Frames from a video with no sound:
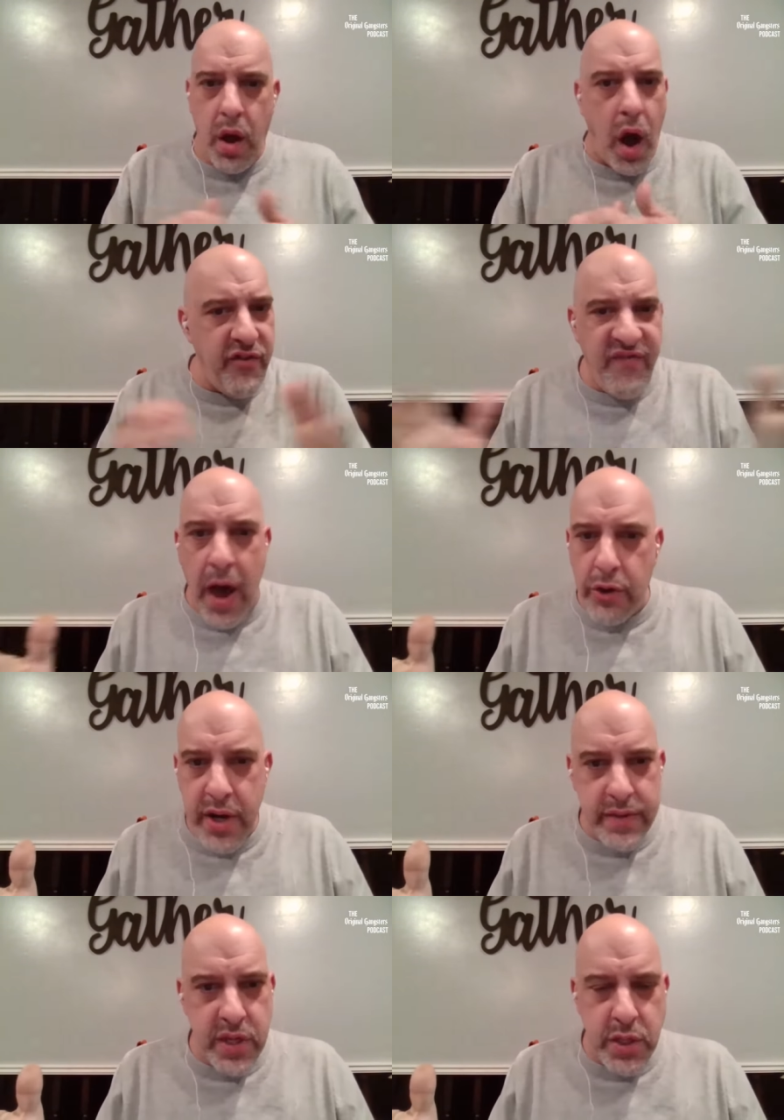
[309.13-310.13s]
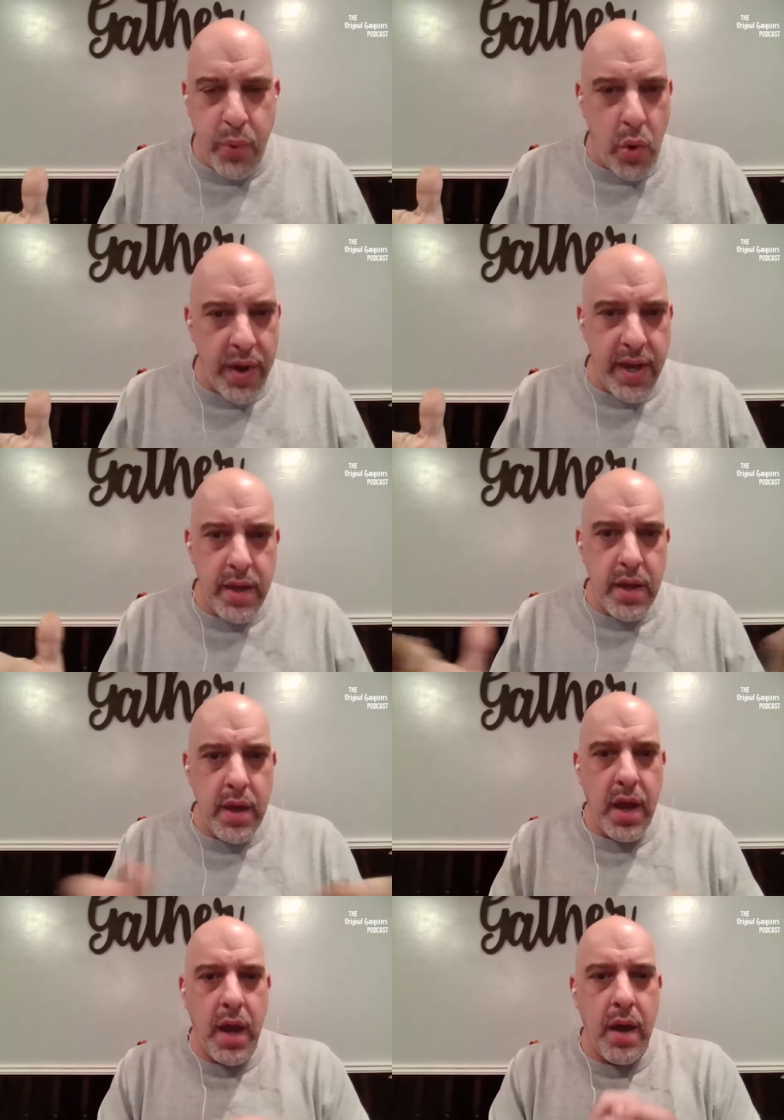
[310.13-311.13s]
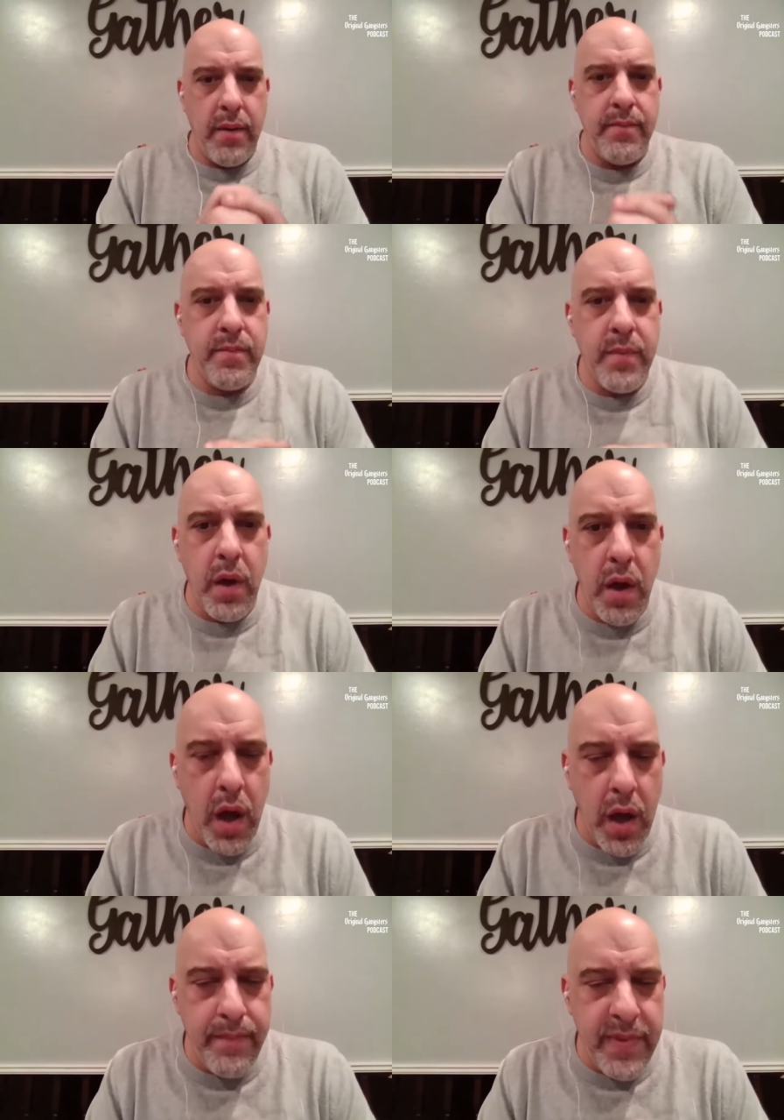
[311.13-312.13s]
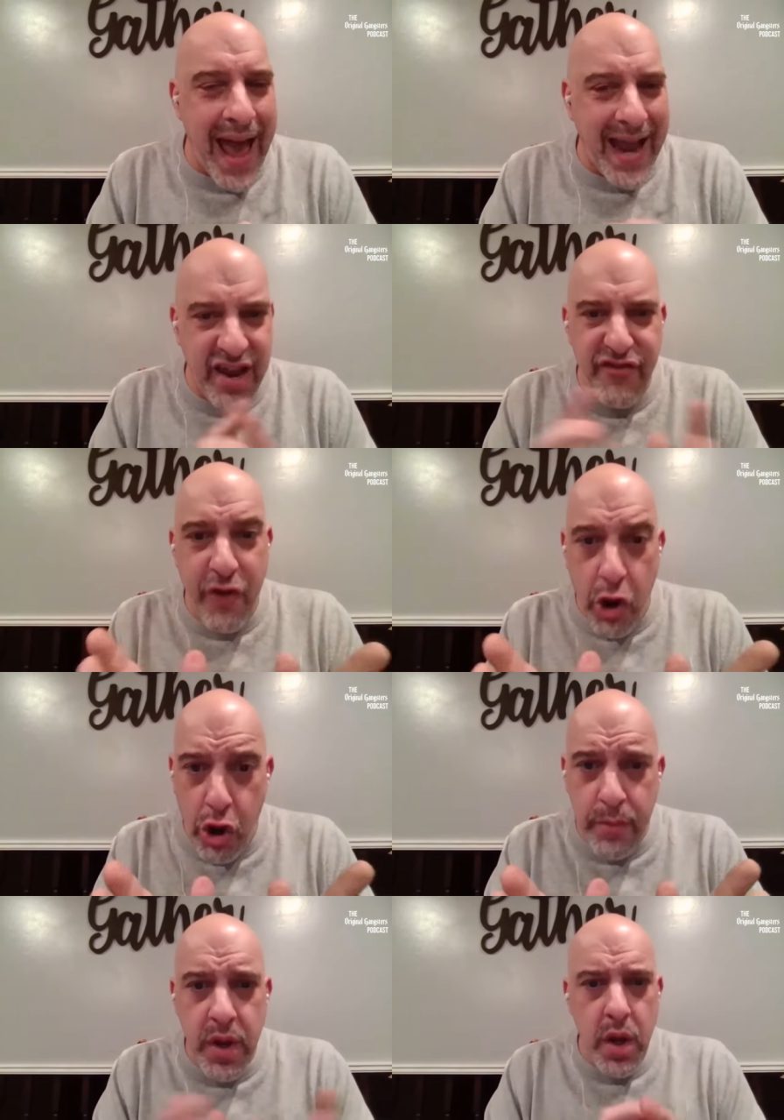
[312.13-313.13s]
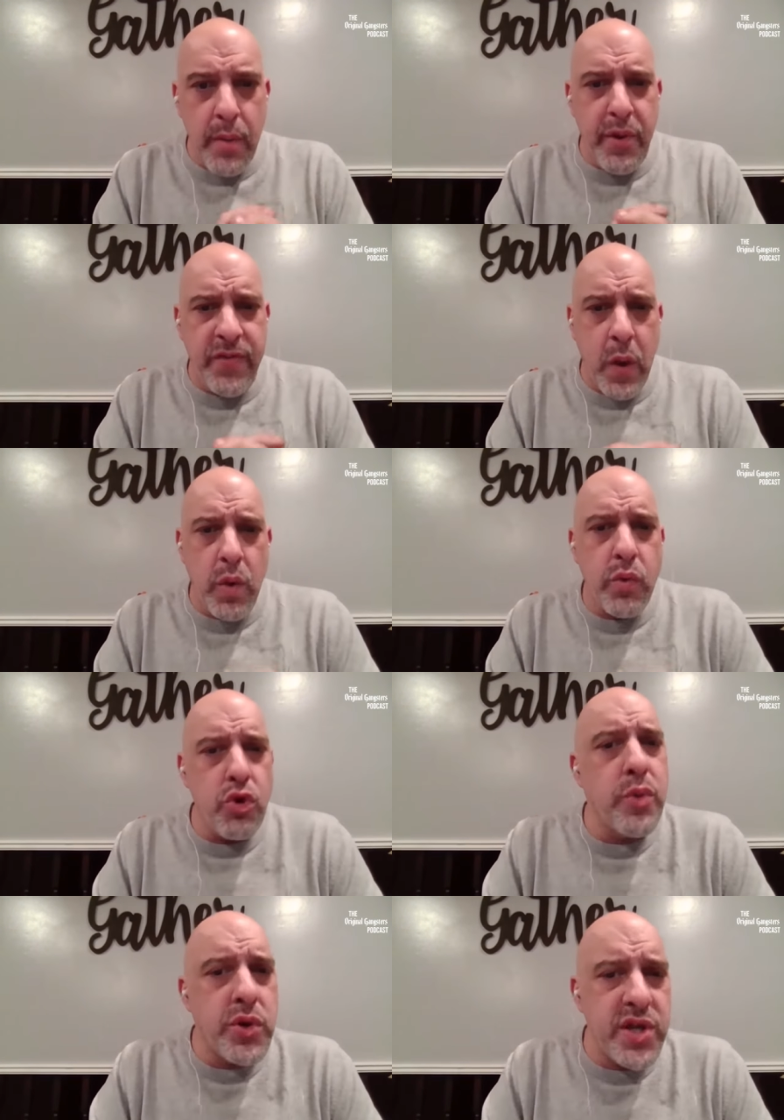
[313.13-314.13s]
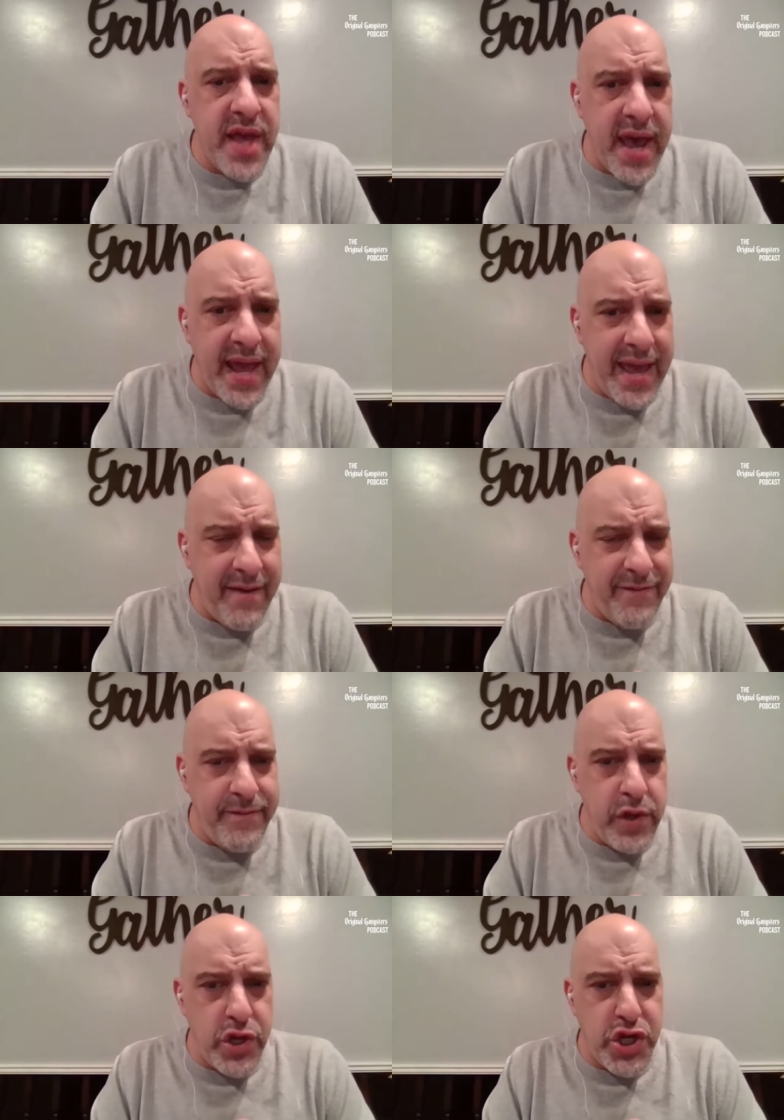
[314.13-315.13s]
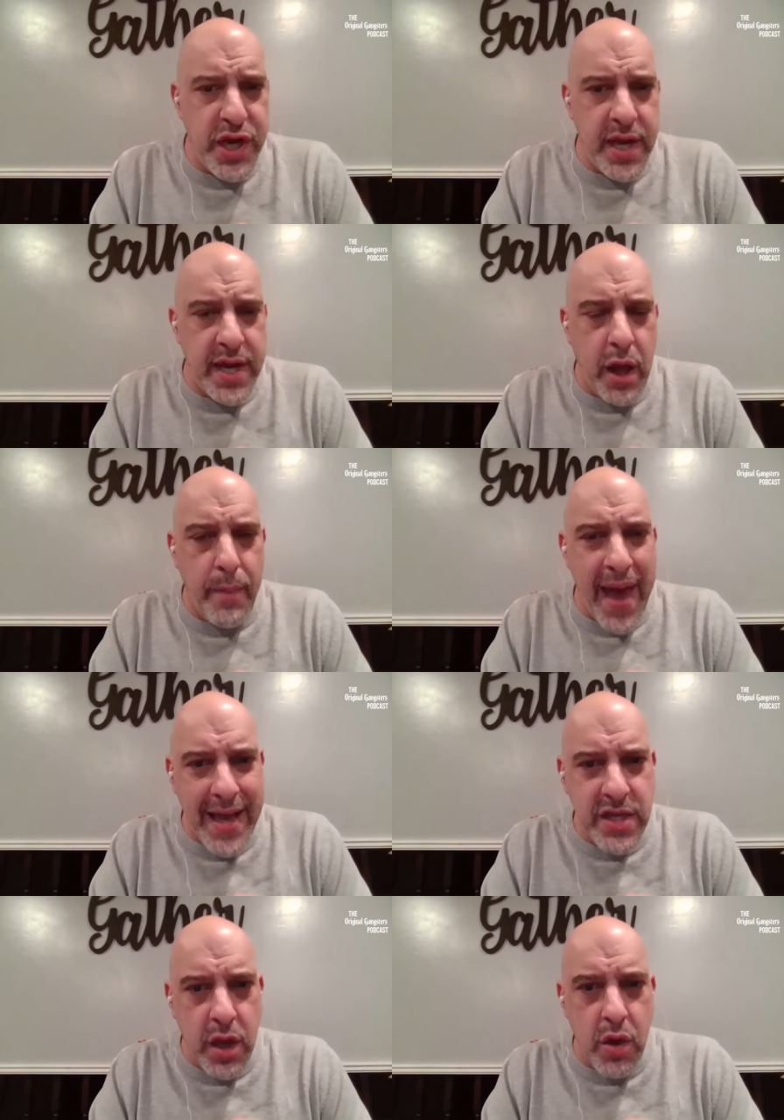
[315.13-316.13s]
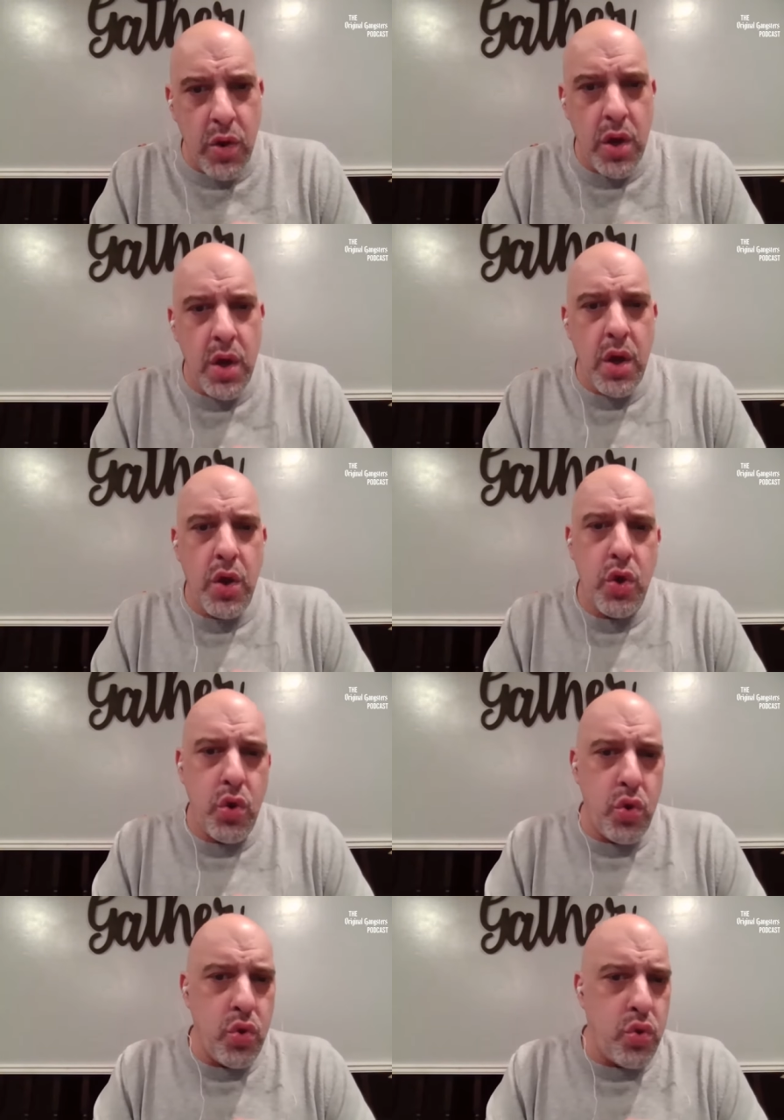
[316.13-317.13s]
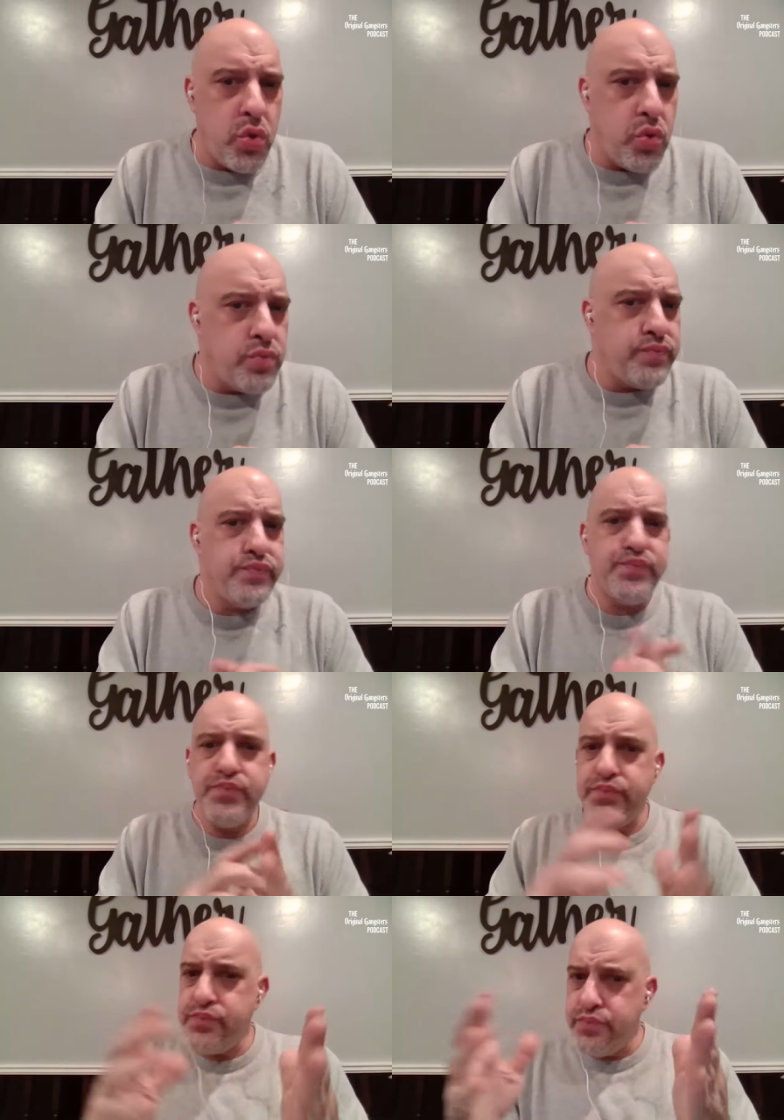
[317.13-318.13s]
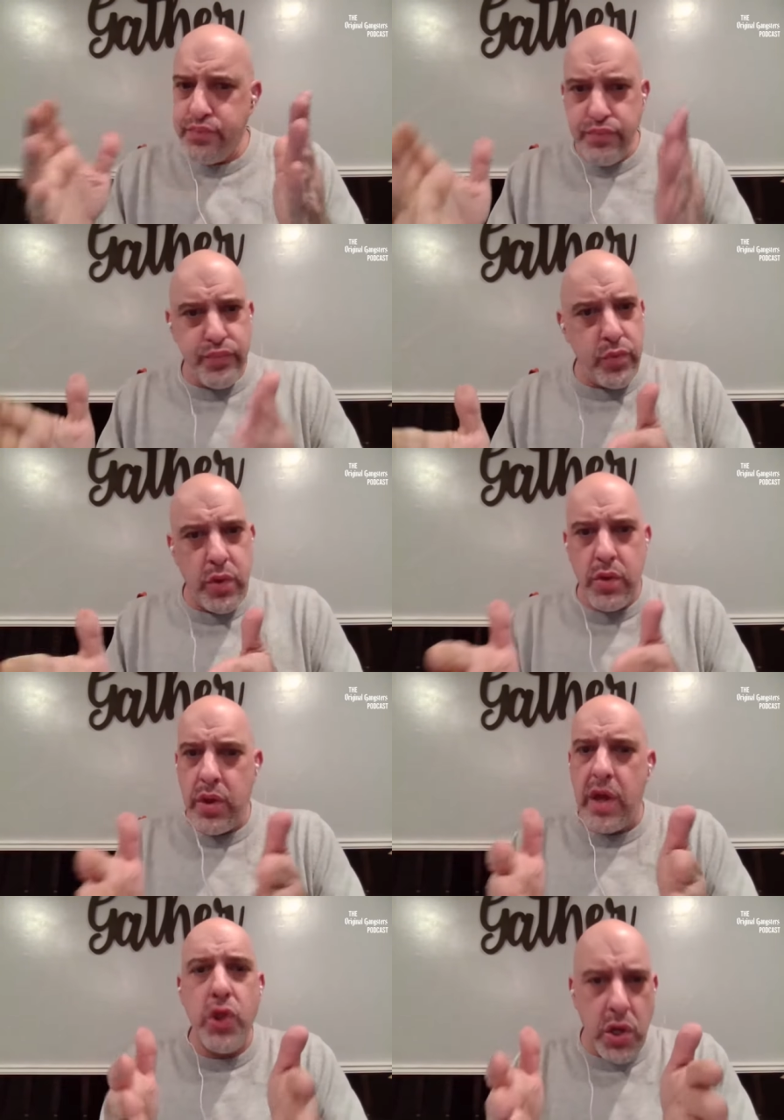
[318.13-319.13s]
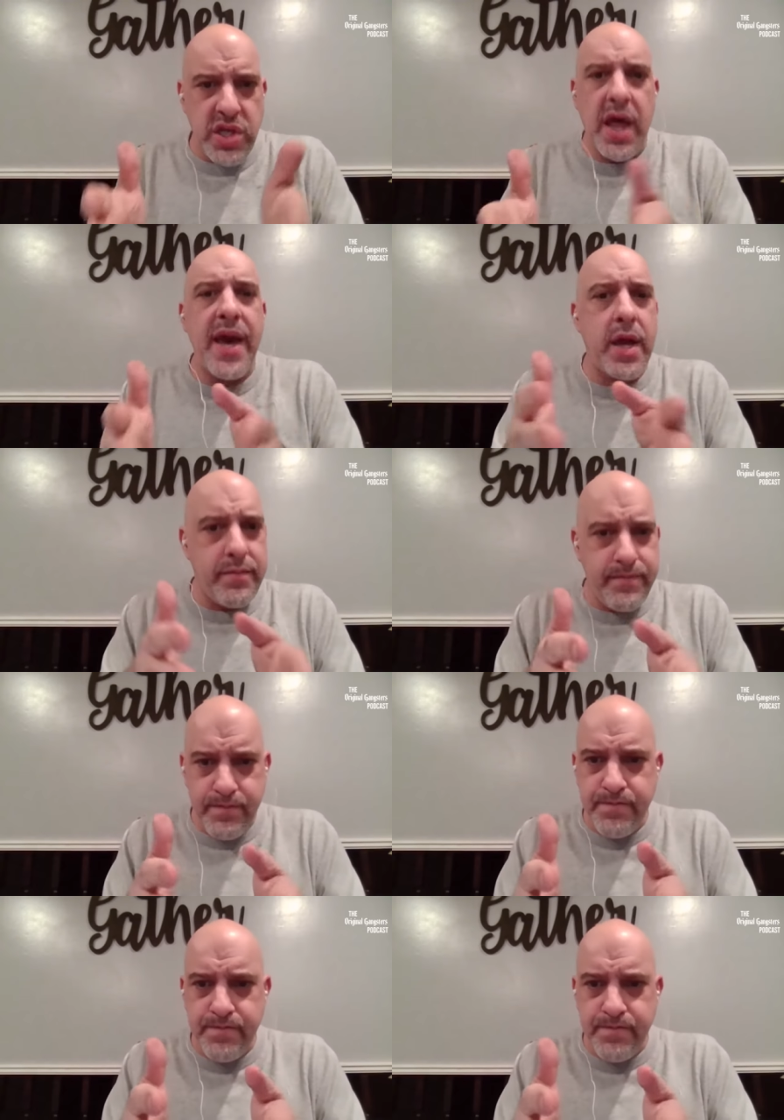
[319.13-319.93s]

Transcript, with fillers: unfounded at this point, um, uh, not confirmed, but there were rumors that if Chit Del Balso, who it looks like